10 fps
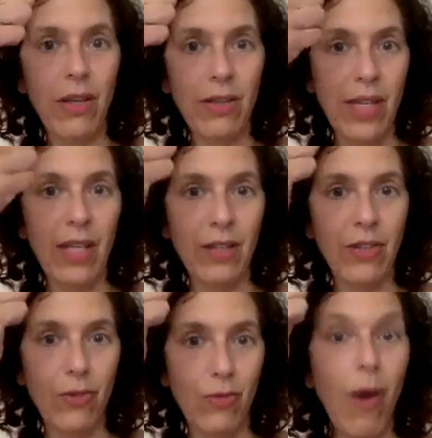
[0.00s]
take
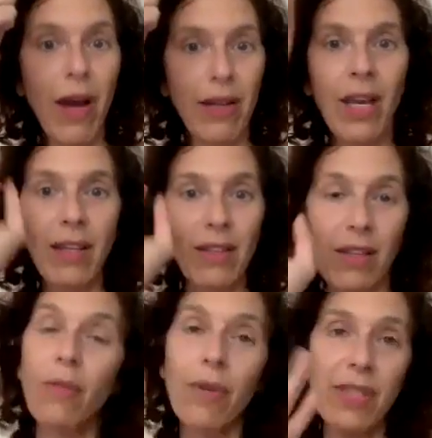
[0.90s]
it right,
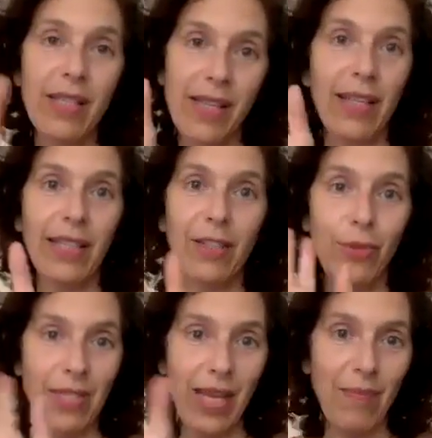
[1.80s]
that was exactly the
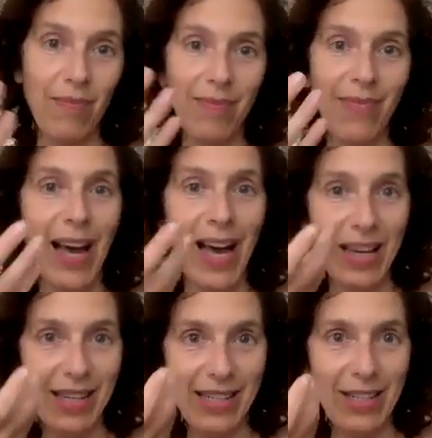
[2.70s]
same
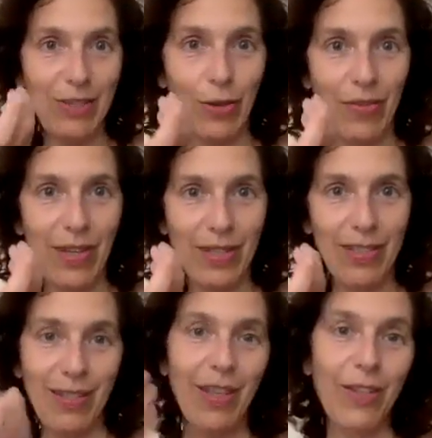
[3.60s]
ideas of
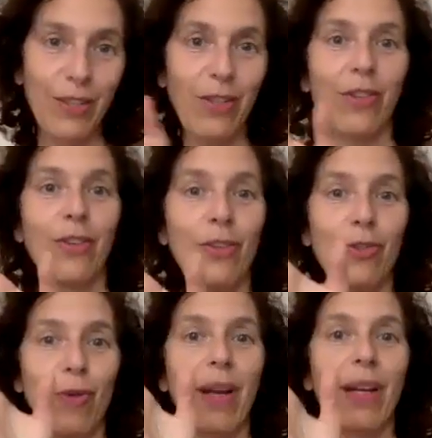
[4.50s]
it. So
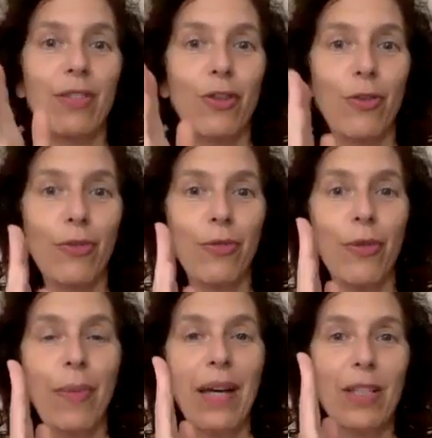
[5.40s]
trying to,
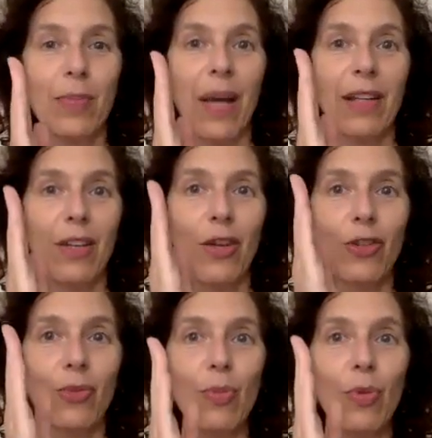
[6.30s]
for my spine, not
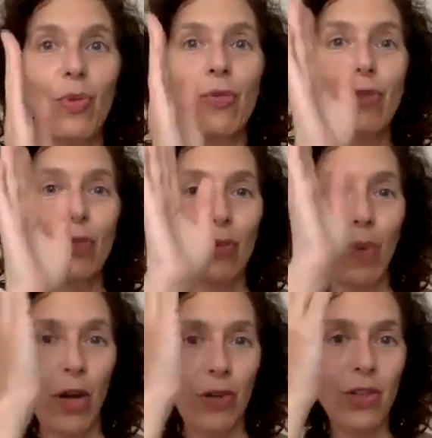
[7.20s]
to move too
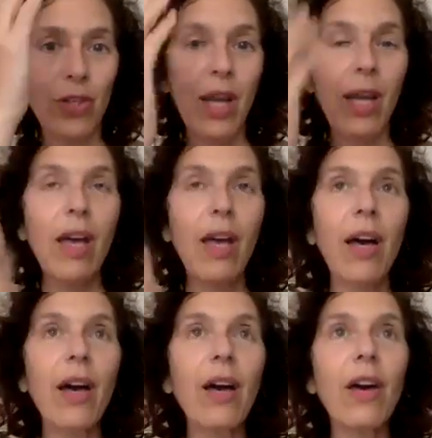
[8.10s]
much.
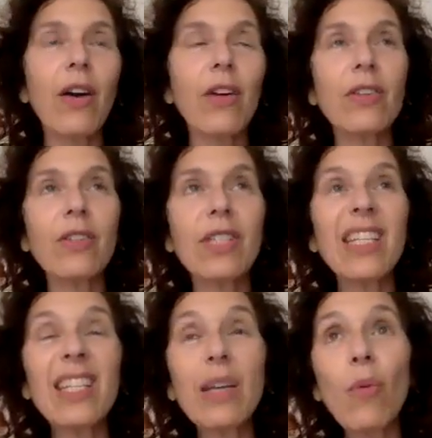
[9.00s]
Did
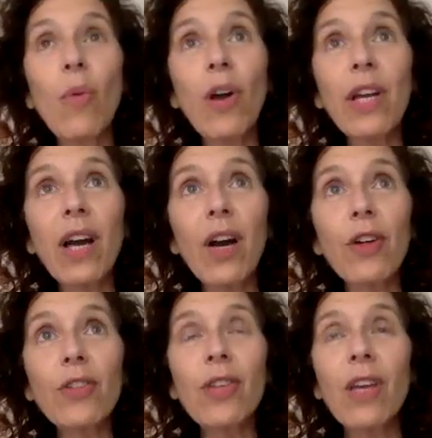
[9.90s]
it work
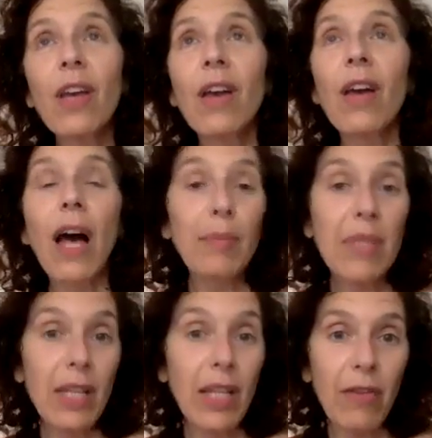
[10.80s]
out? I'm
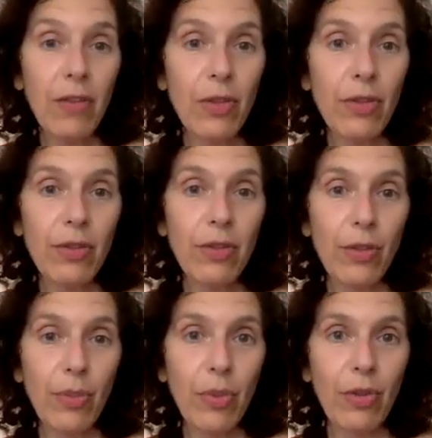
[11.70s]
still have a
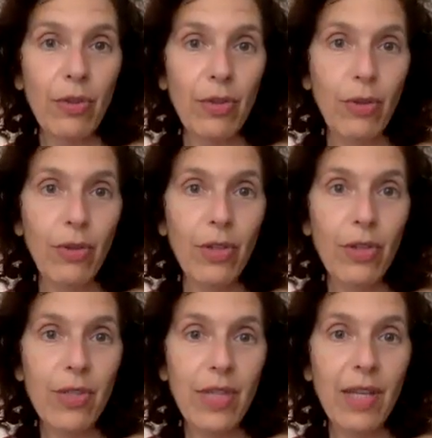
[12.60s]
double
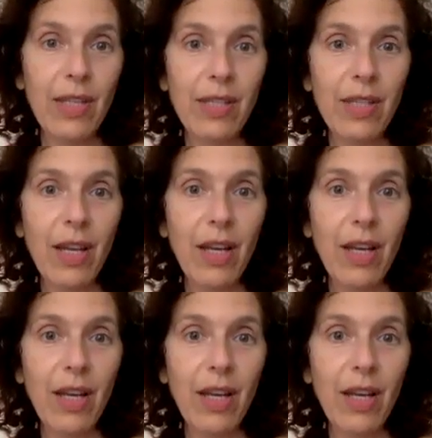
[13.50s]
scoliosis.